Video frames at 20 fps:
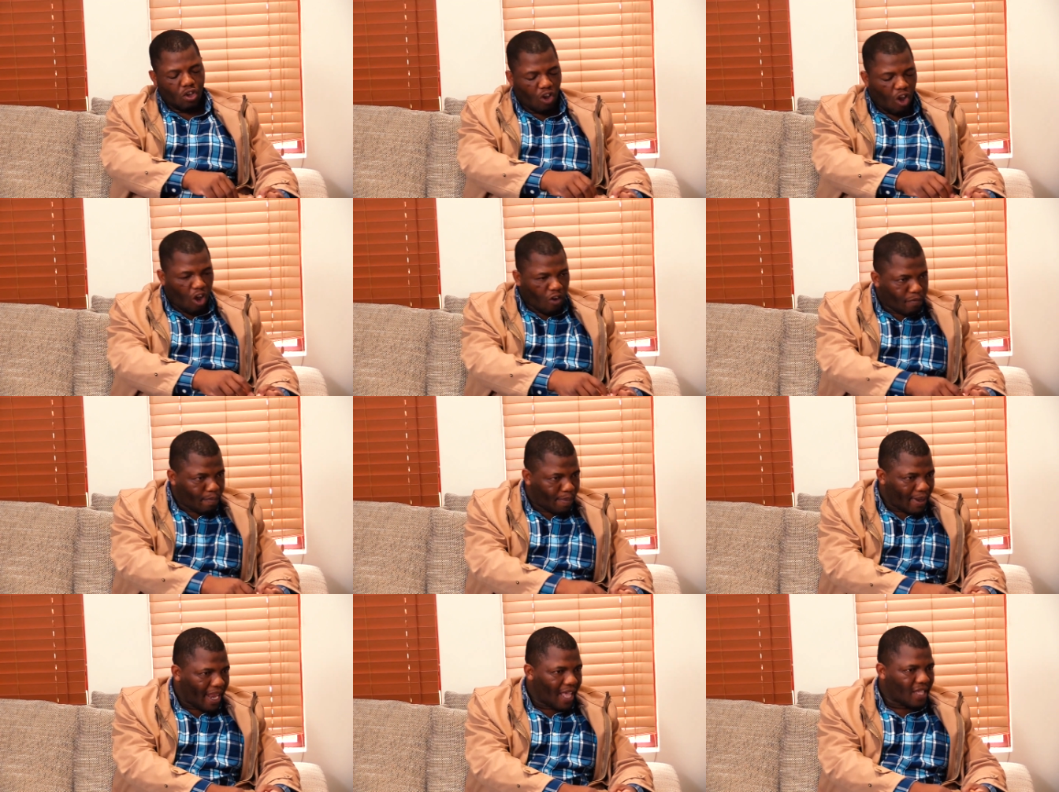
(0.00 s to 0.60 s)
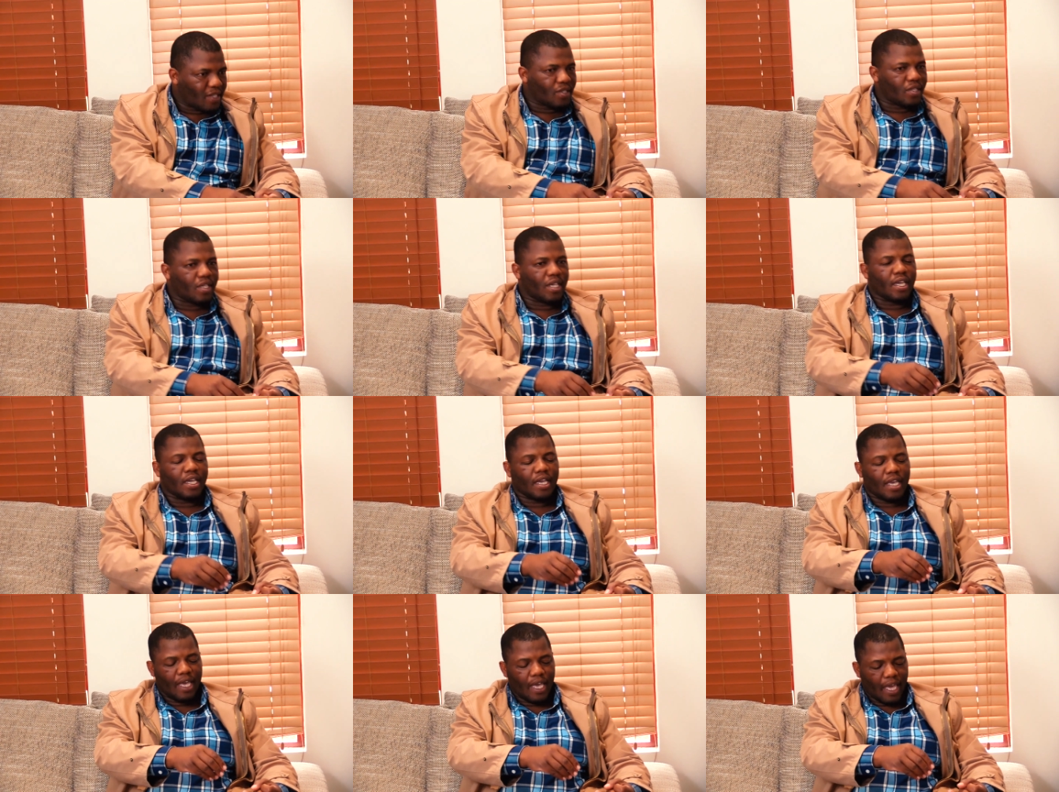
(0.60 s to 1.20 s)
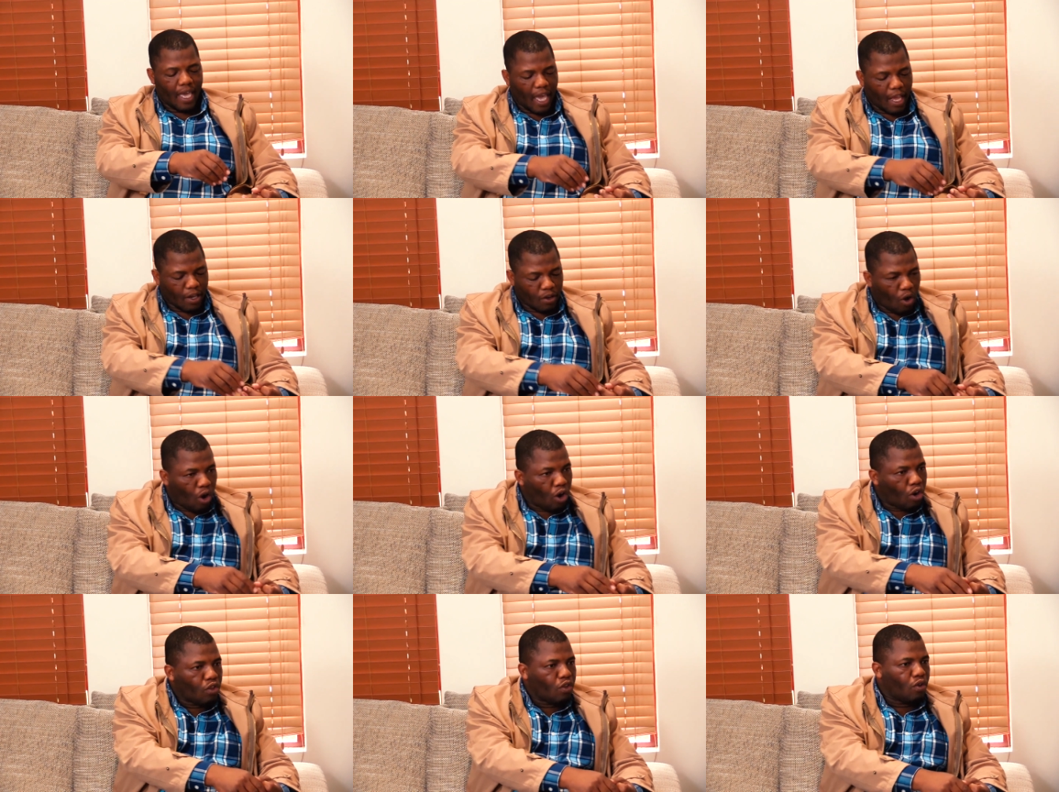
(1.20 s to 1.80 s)
of blessing, and
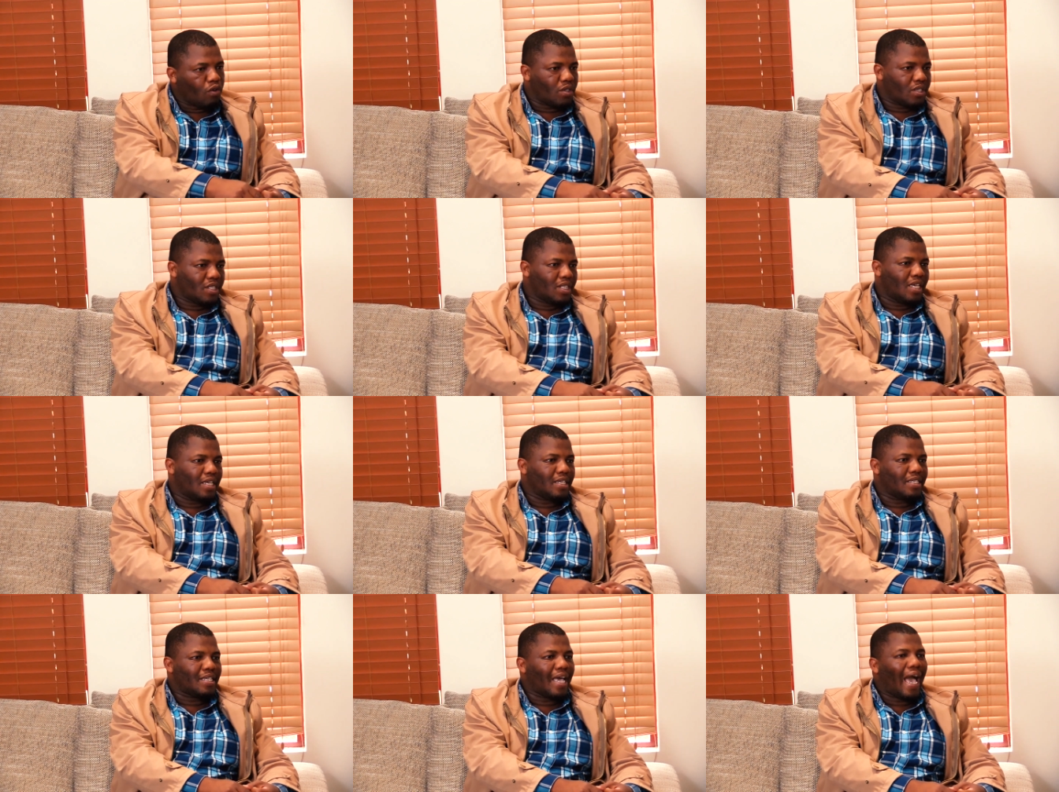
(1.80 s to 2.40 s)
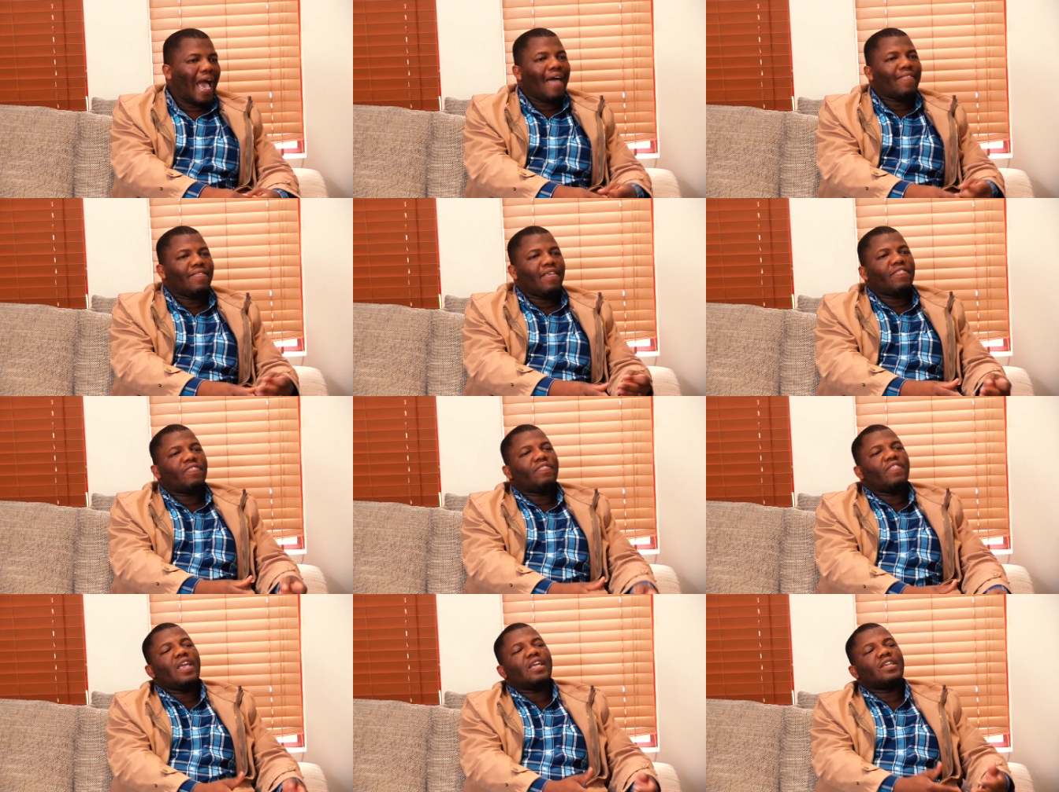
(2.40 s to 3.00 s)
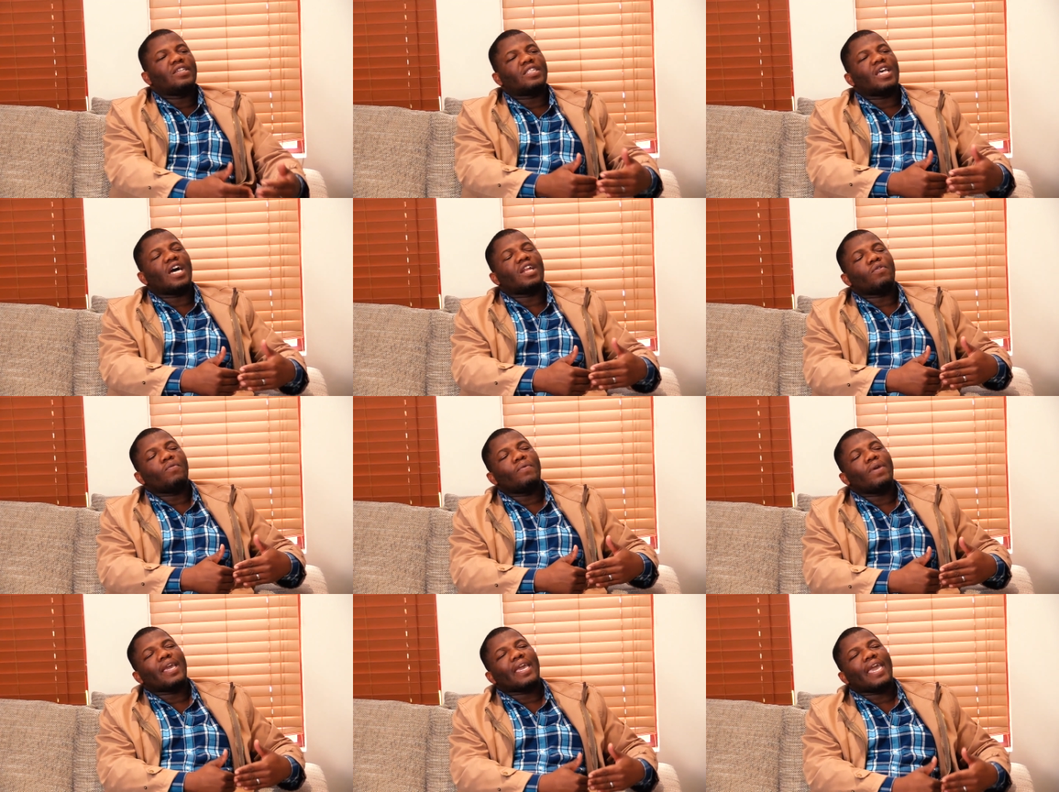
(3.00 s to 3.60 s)
all those things are the things
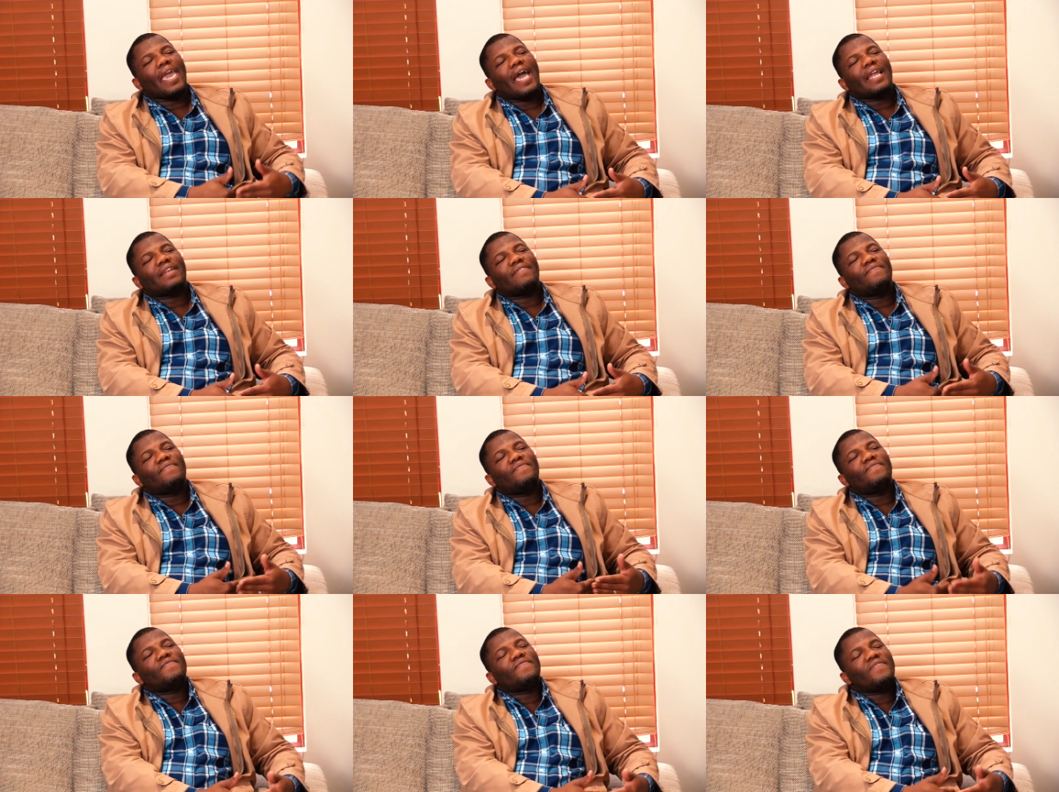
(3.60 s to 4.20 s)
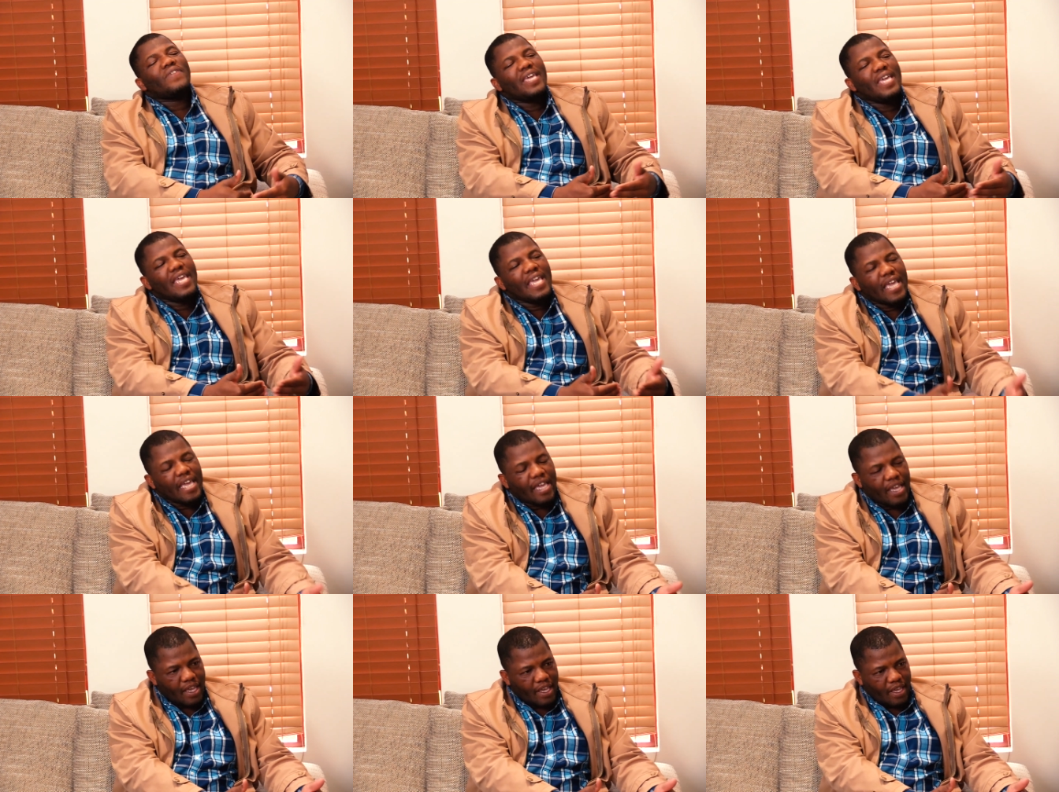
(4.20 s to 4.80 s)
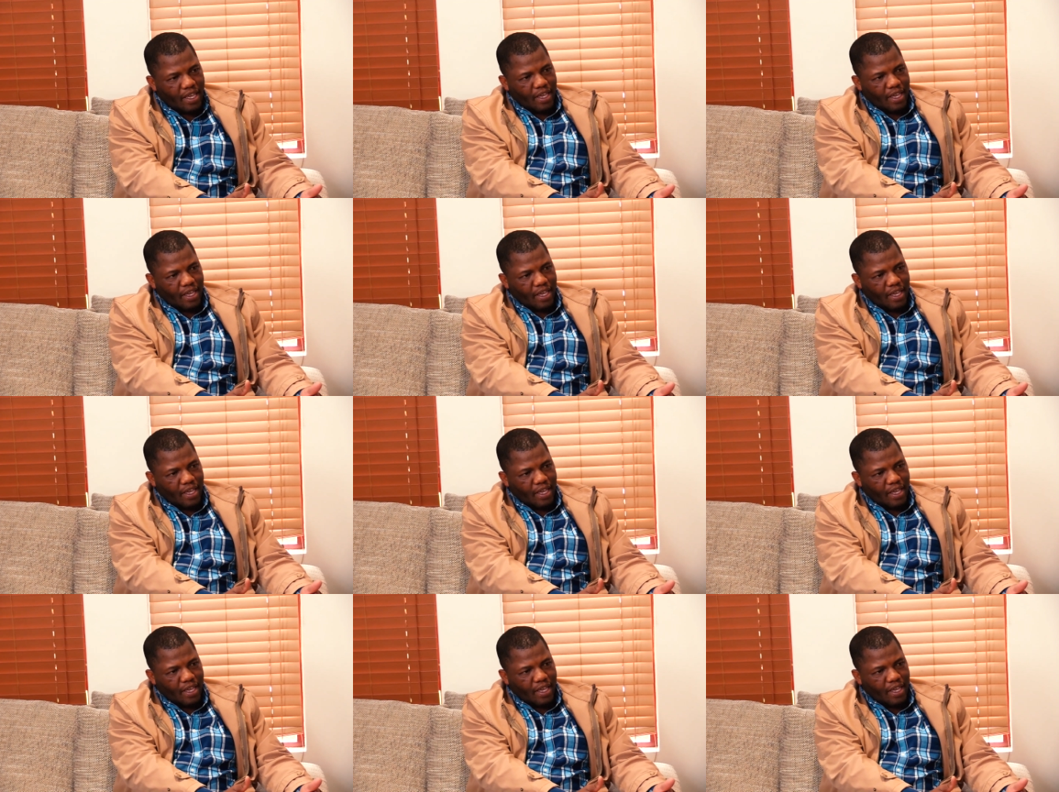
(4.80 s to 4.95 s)
that we get free